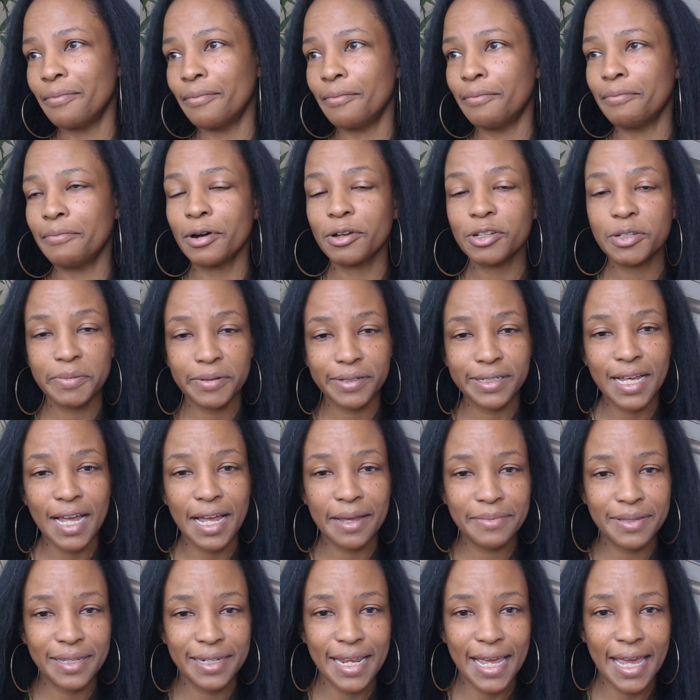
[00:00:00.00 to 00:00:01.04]
multiple
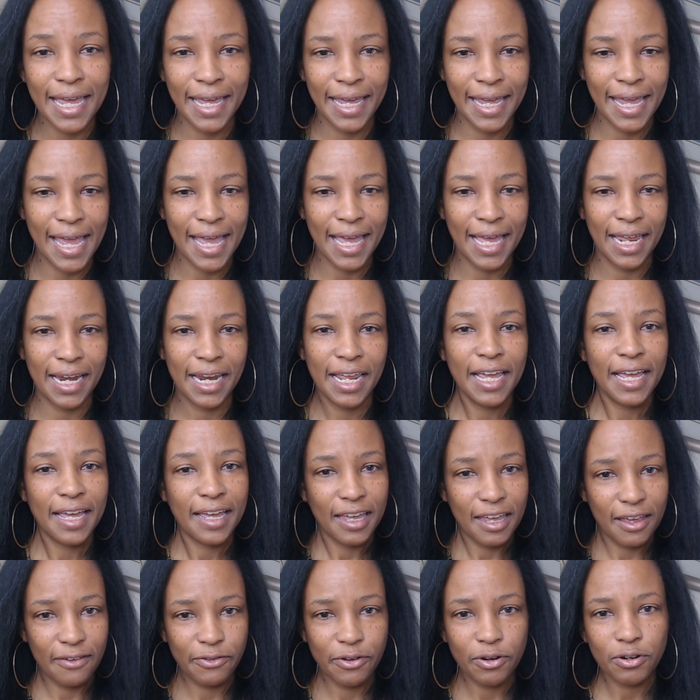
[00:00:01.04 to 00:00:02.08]
times a day. And
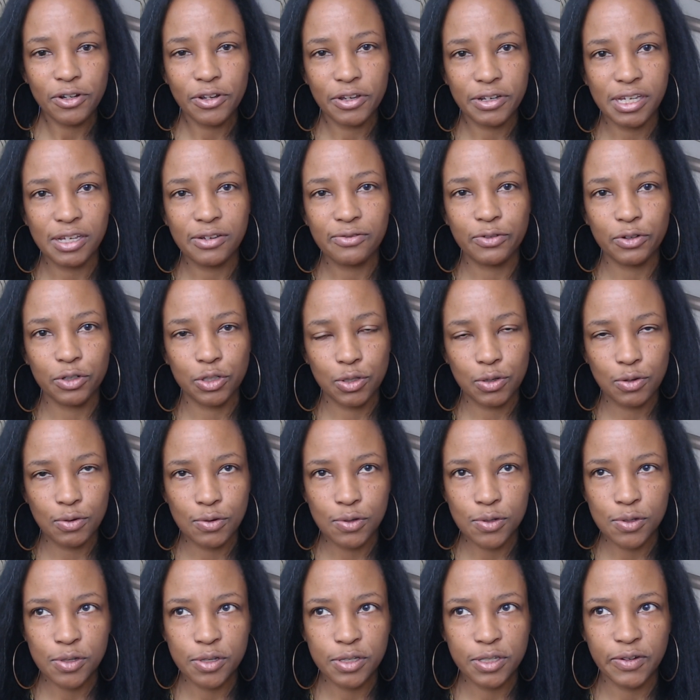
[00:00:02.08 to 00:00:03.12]
if you're looking for
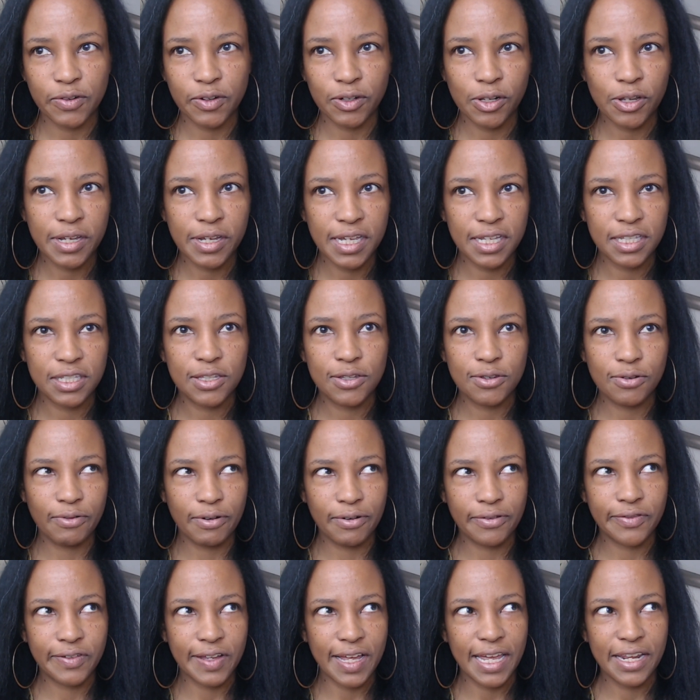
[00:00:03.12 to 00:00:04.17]
tools, you're looking to
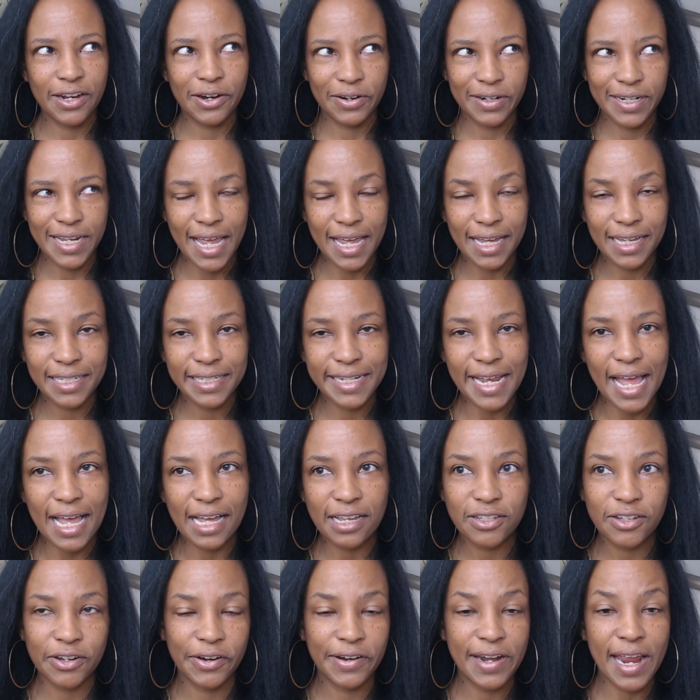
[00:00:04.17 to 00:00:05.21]
refine your tech
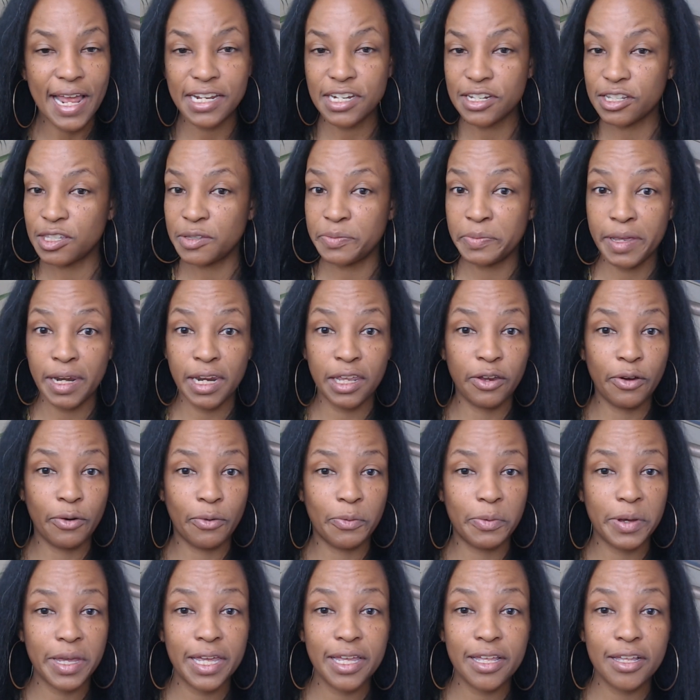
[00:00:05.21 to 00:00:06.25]
stack, so you're not just spinning your
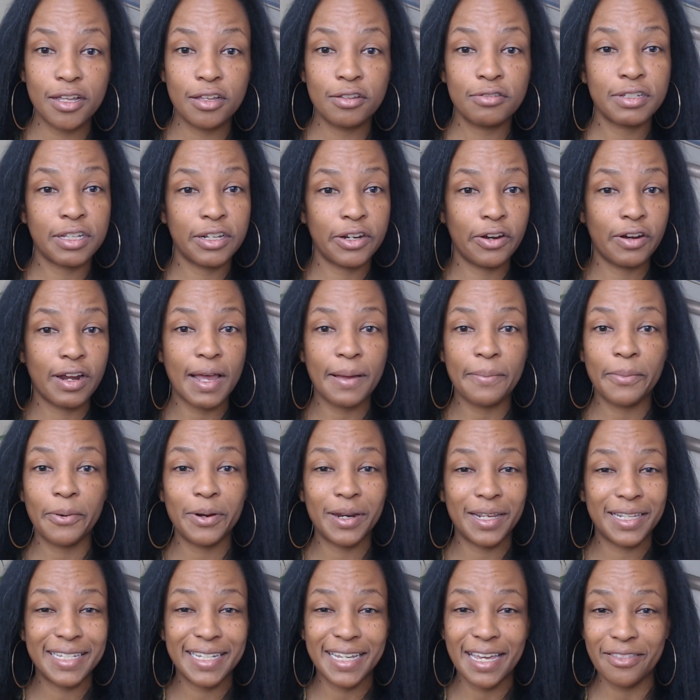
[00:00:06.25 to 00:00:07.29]
wheels and you're not
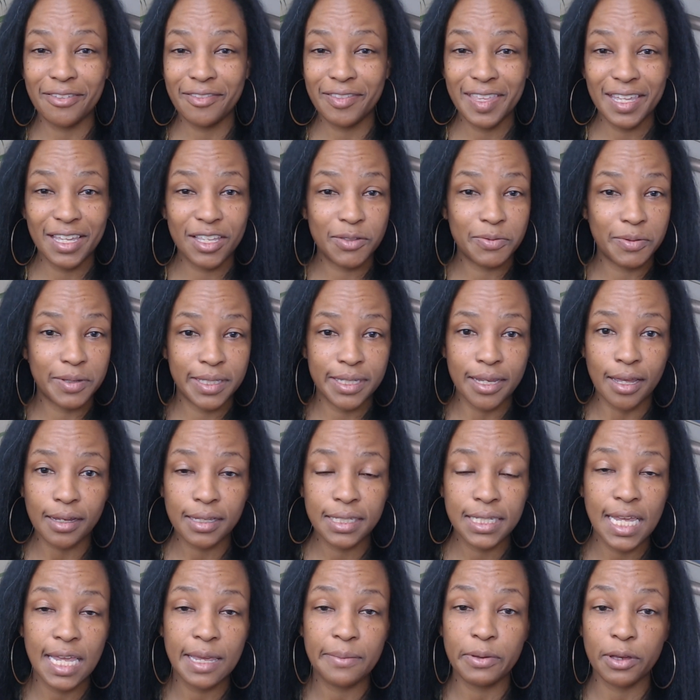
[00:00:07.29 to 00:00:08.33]
putting together things with
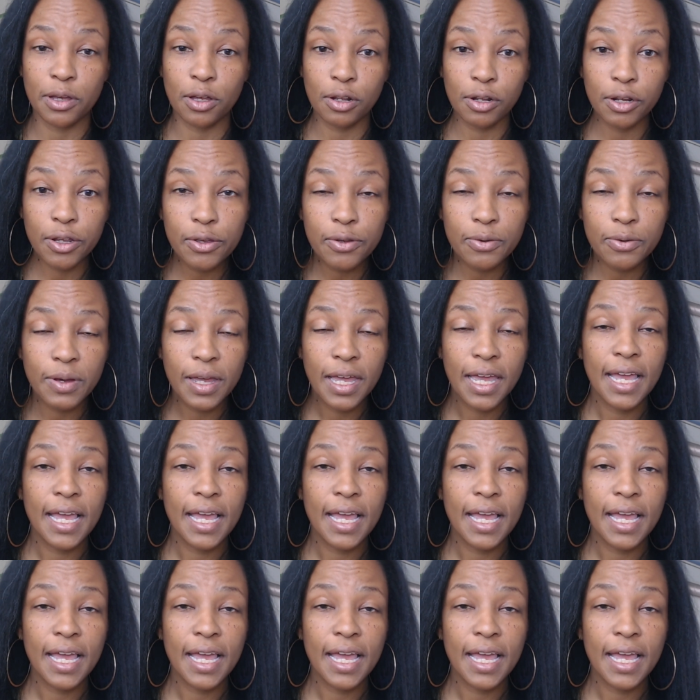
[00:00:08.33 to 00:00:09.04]
duct tape and glue,